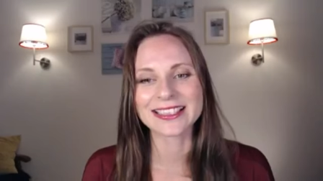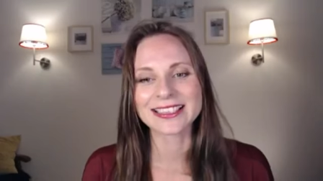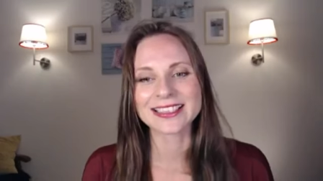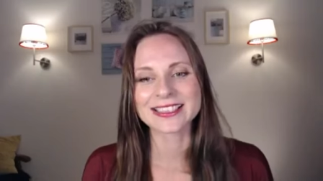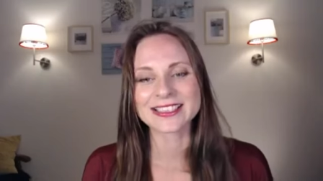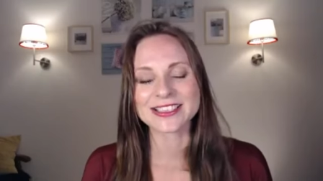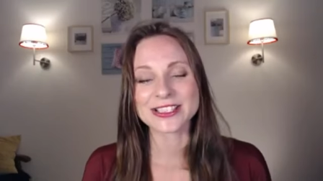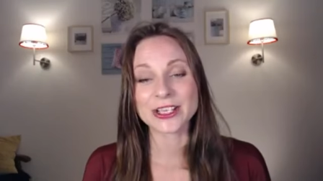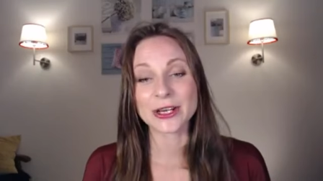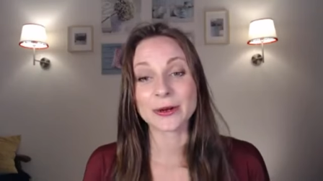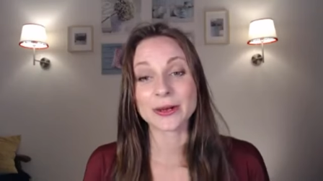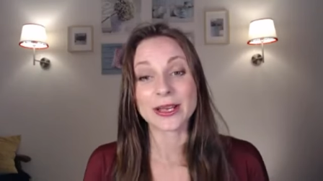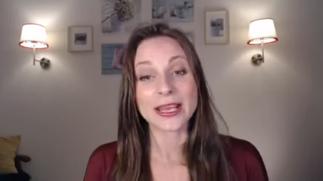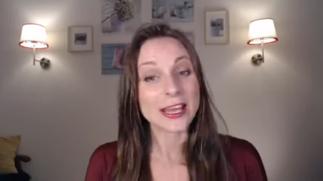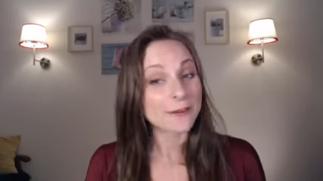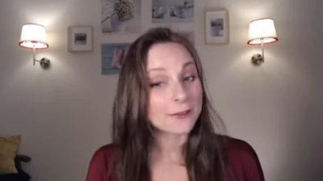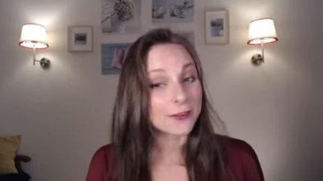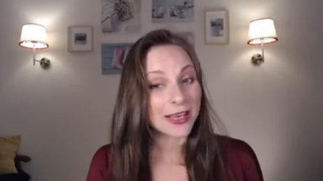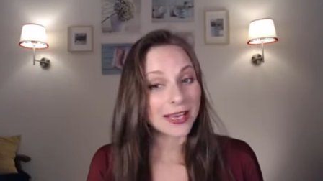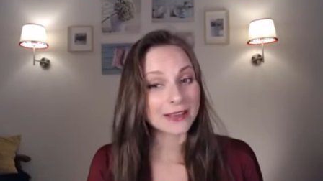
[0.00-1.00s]
So
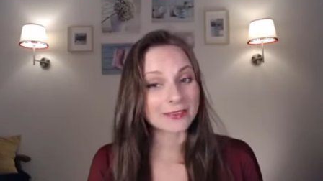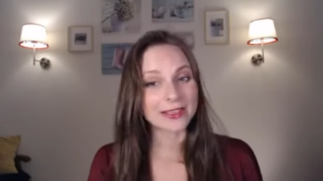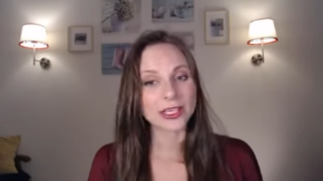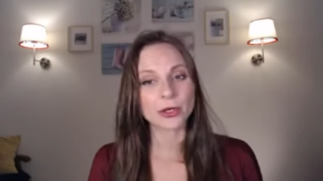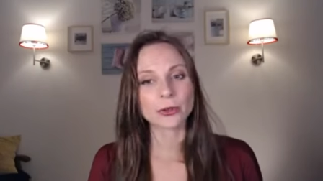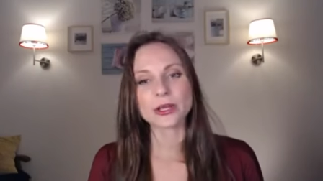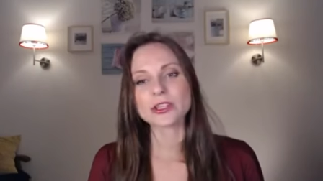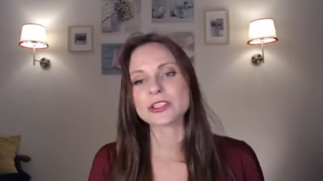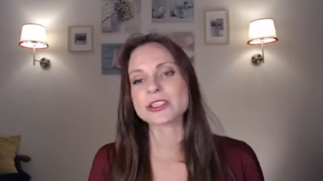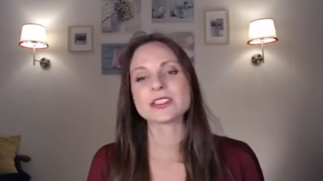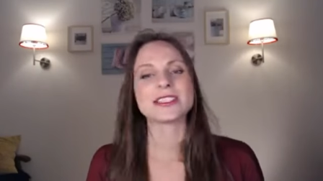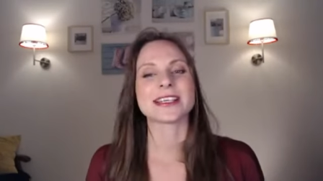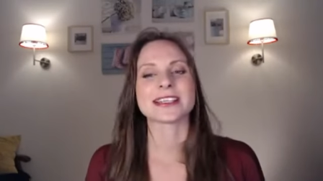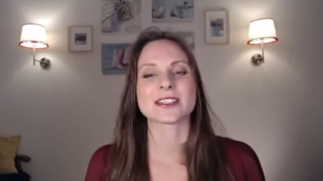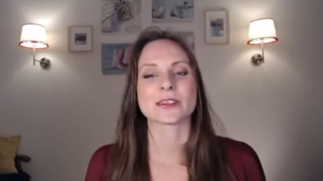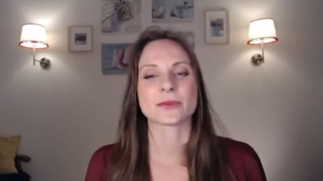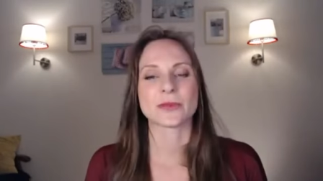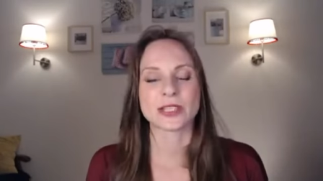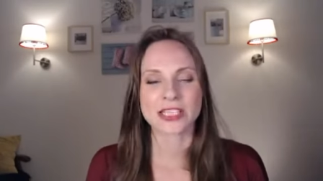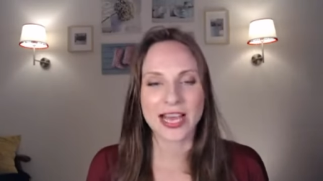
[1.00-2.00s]
if you have any questions,
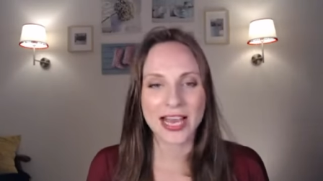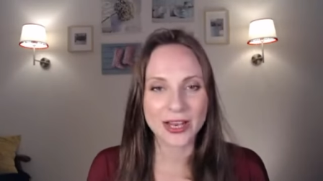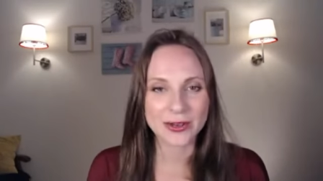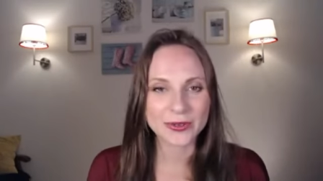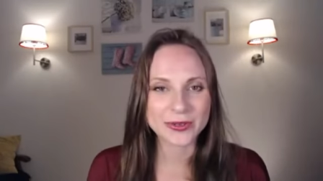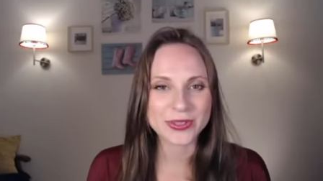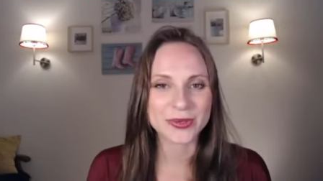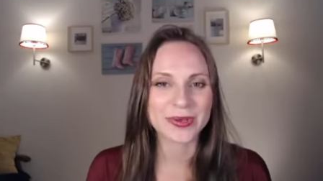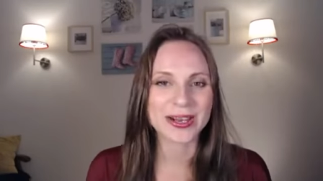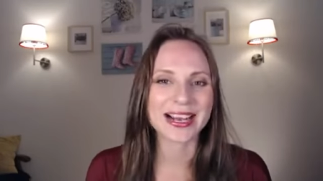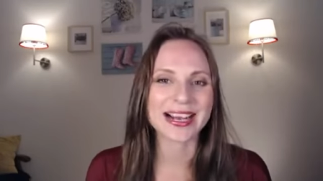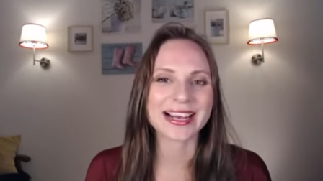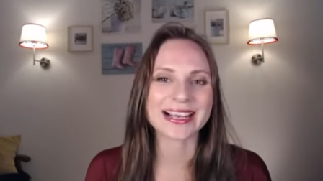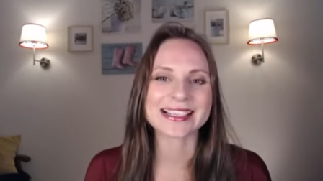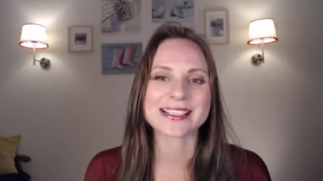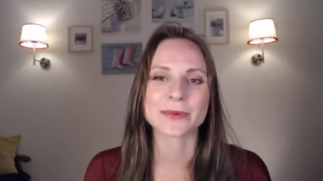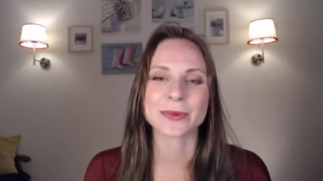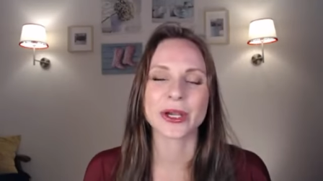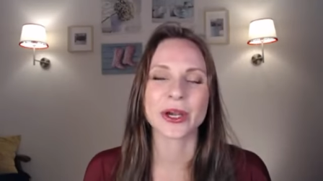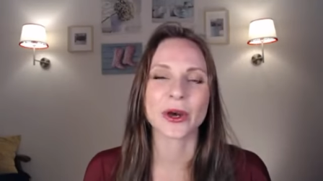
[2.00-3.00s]
just reach out to
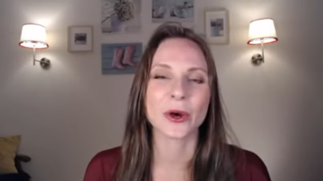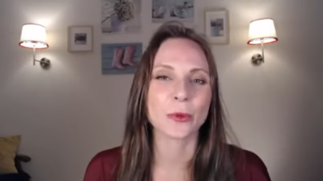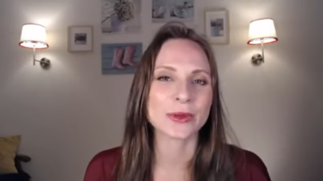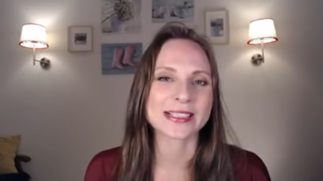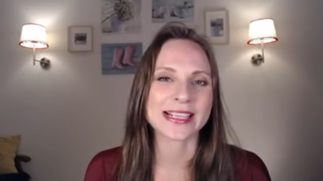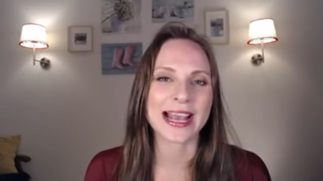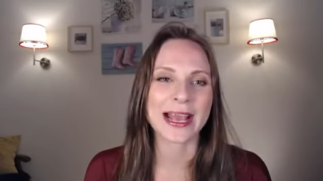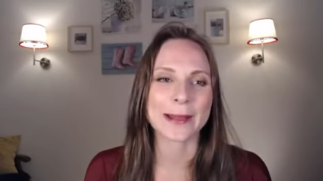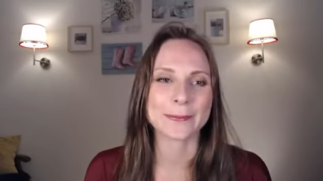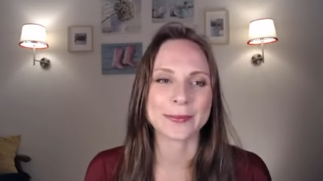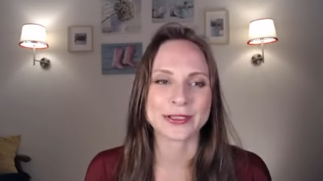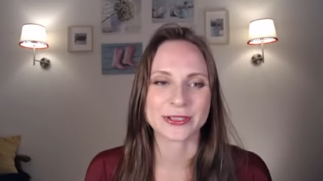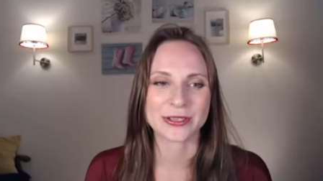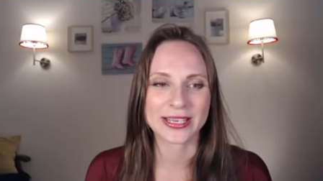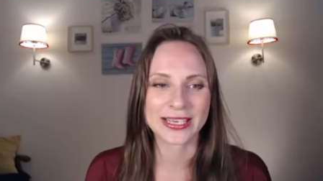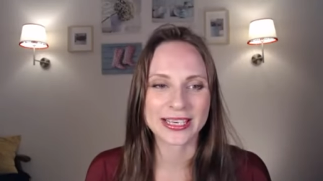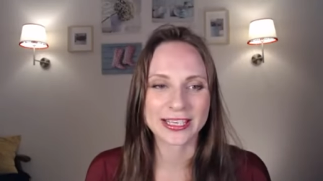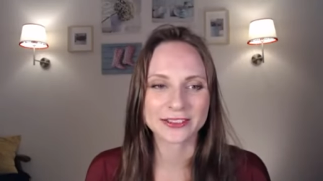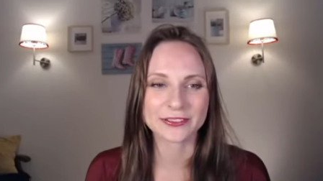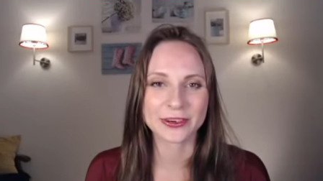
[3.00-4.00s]
us. We're always happy to
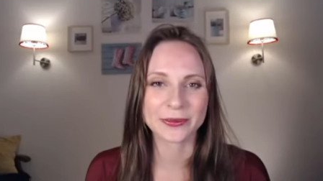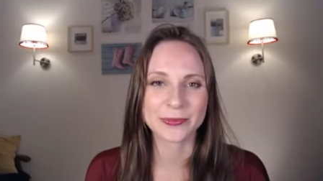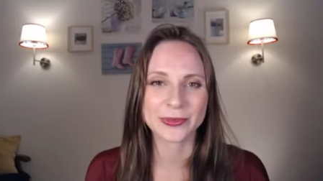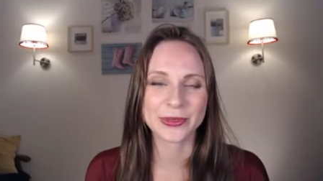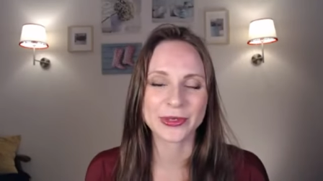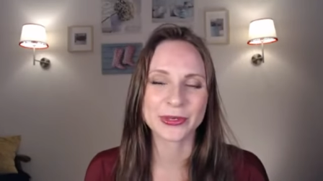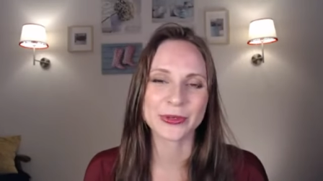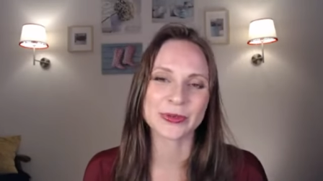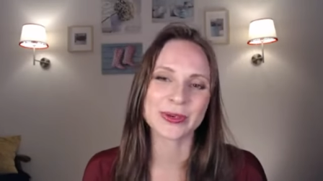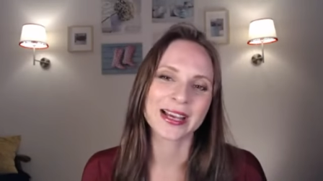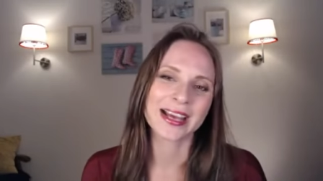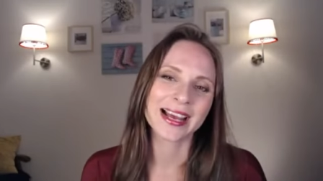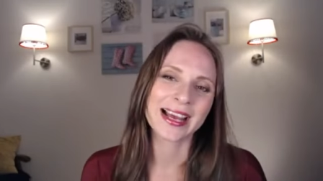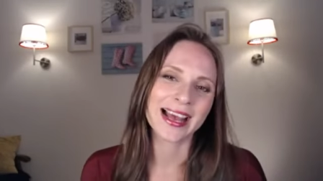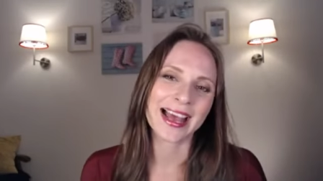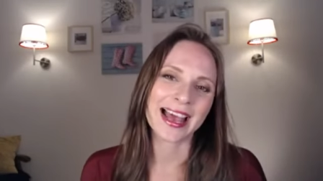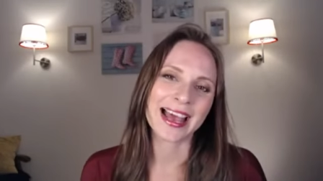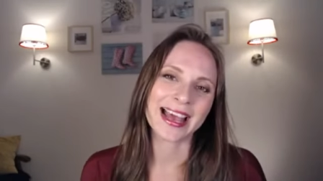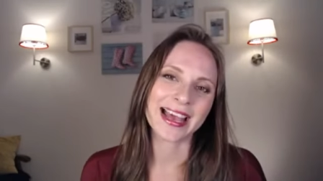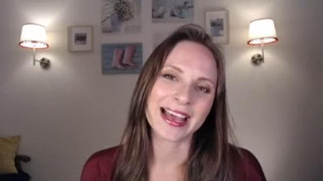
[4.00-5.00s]
hear from you.
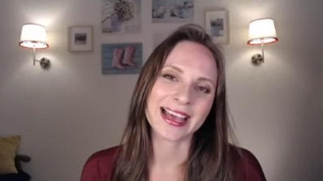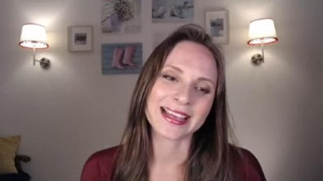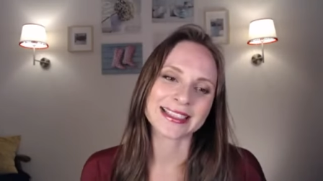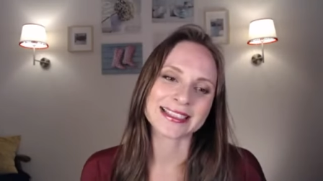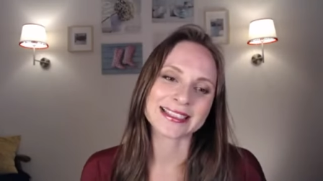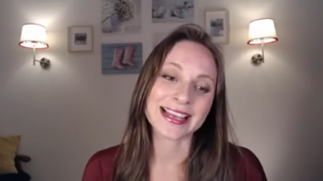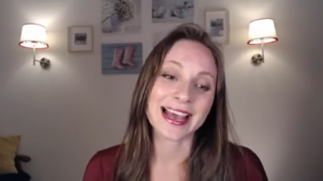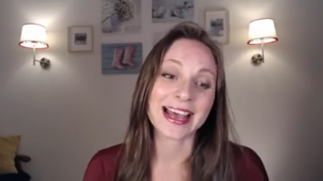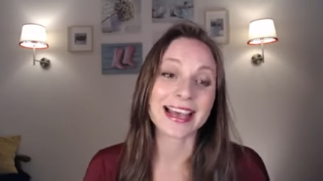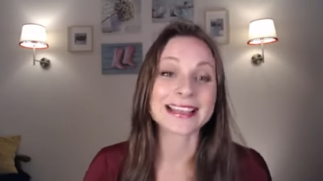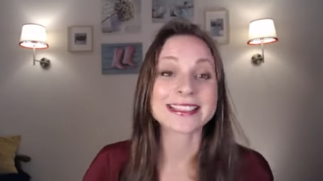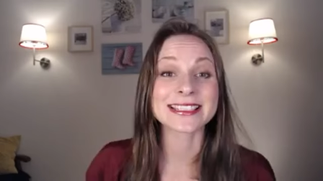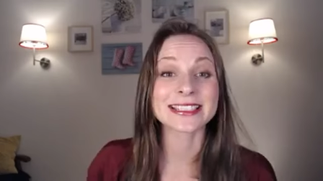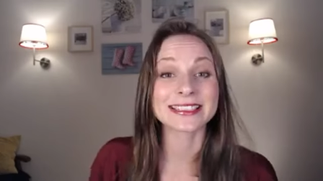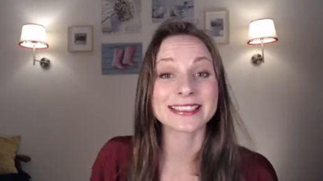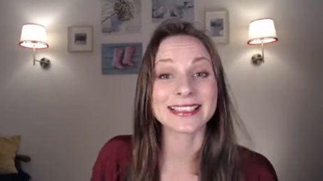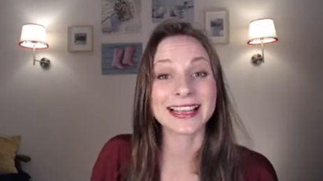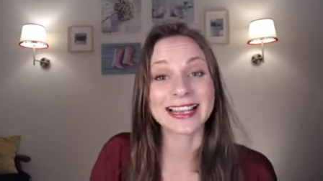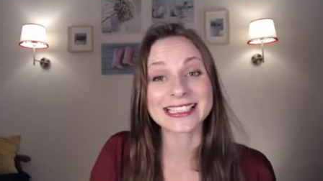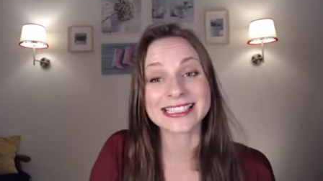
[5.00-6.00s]
And until
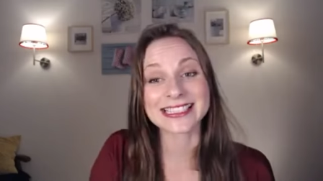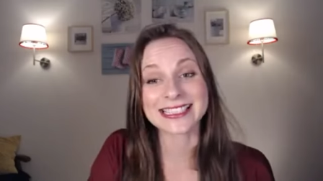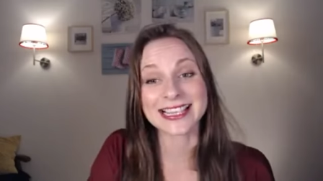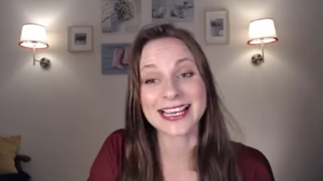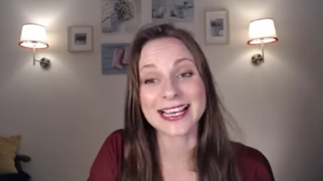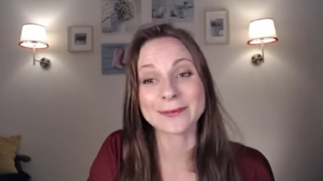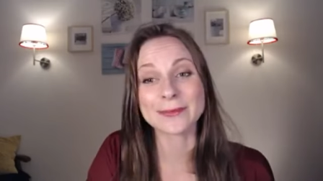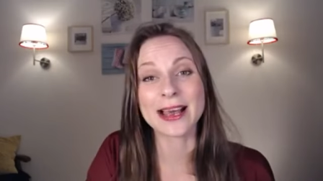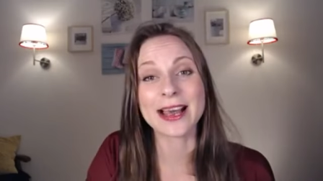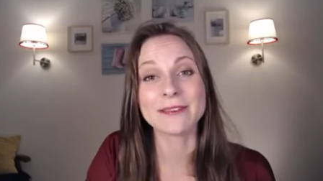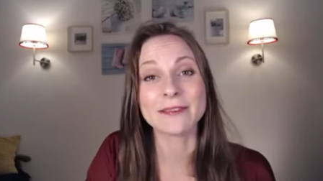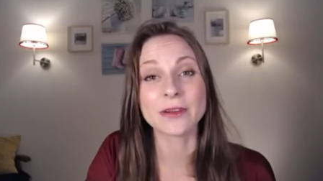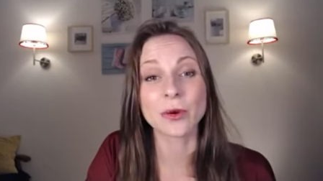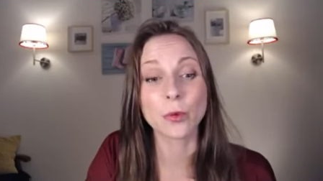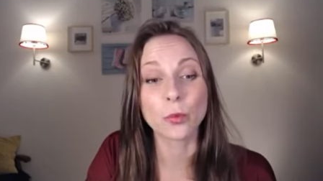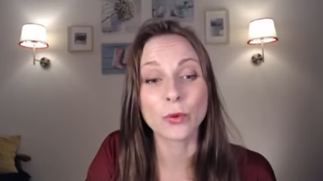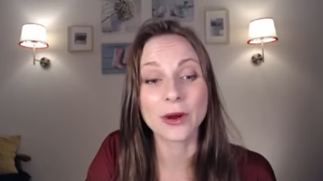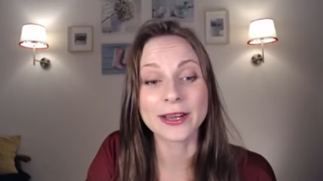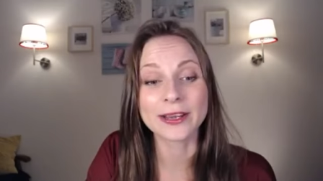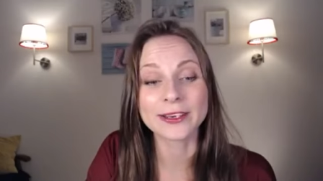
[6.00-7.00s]
next time, have a
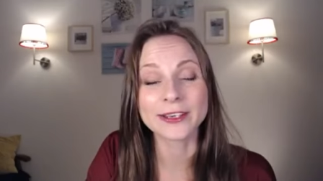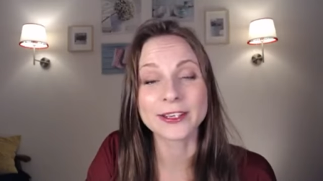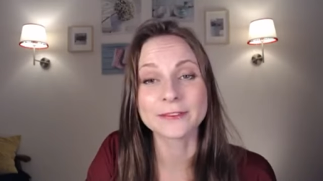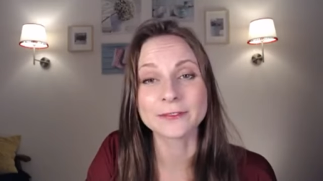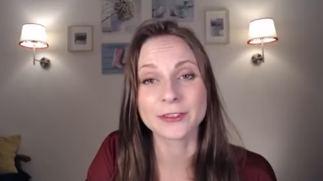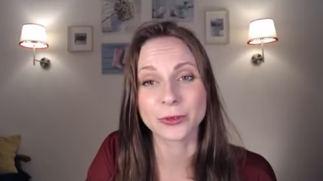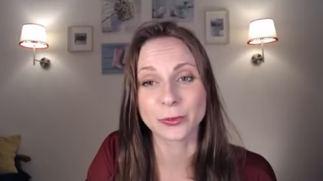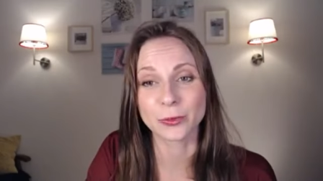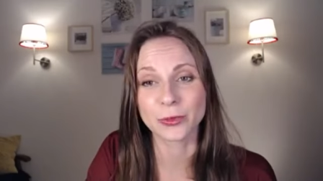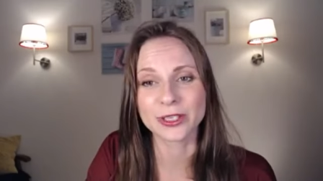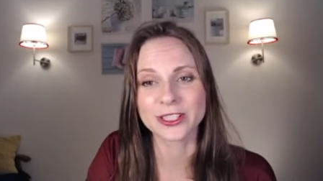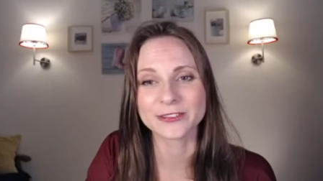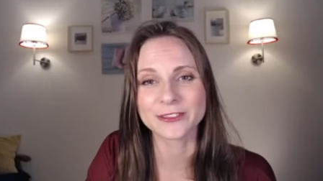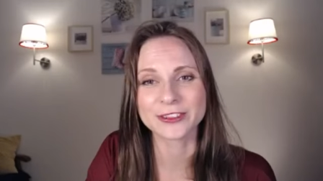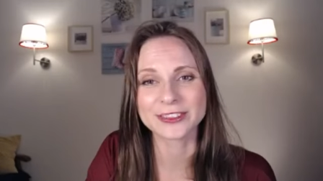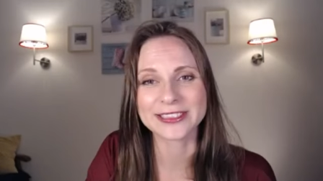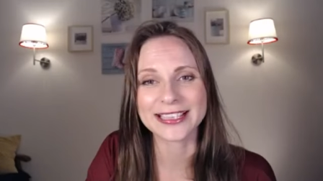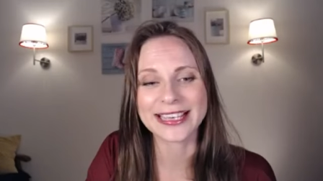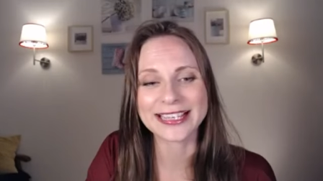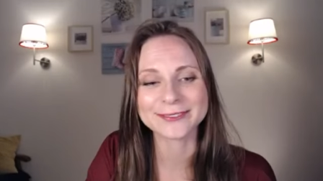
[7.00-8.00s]
wonderful, wonderful
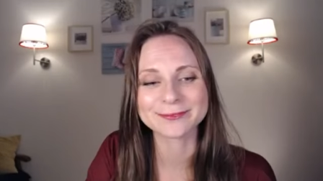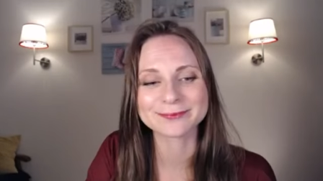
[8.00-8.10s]
day.